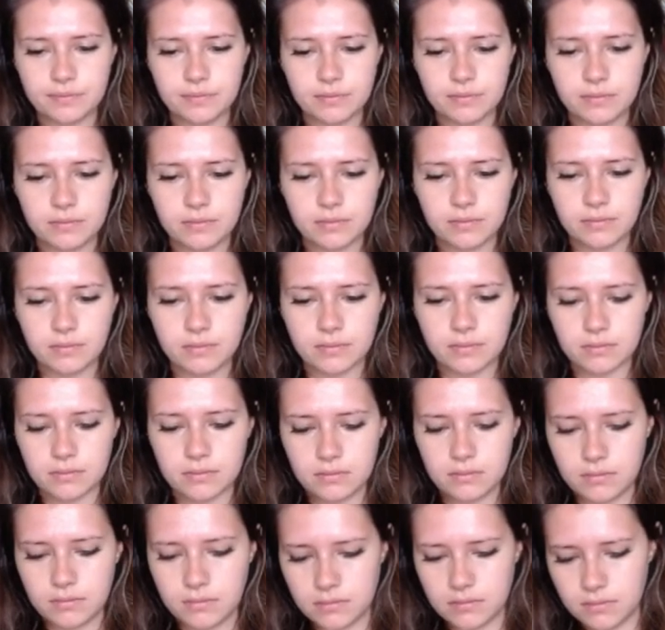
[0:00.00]

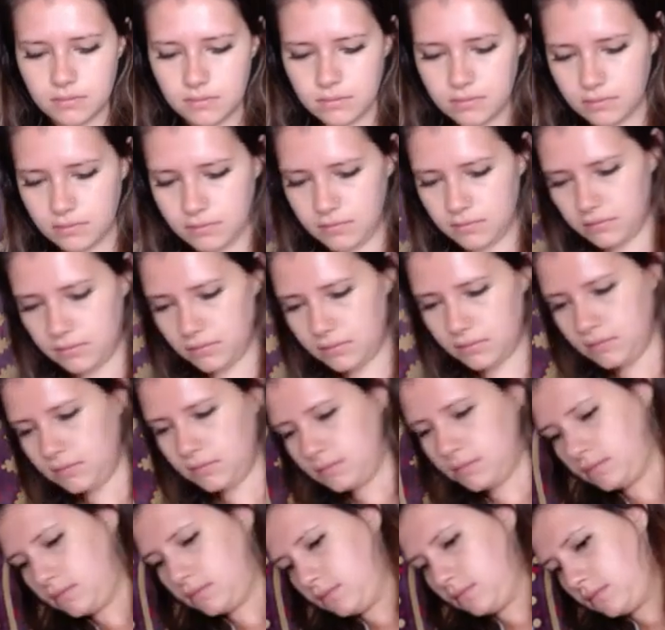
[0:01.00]

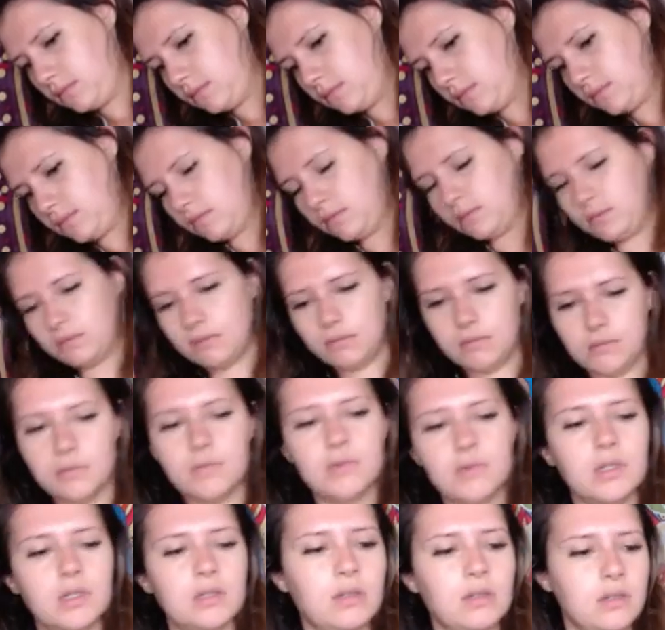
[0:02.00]

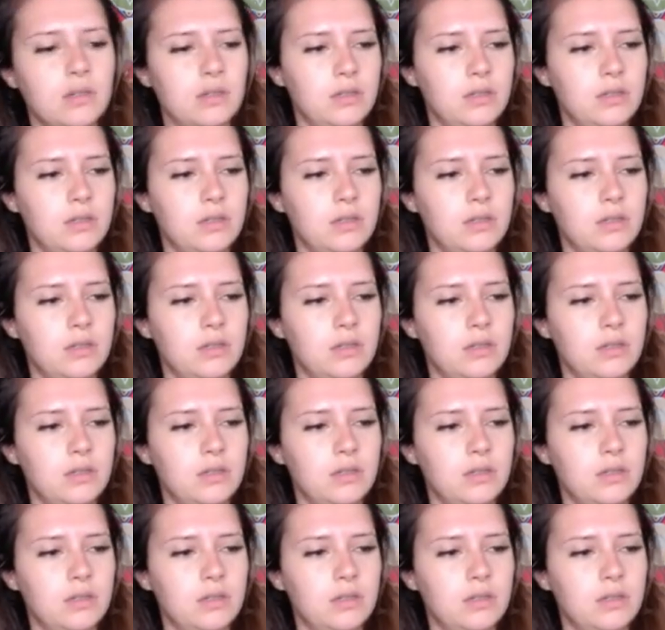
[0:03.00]
(no one is talking)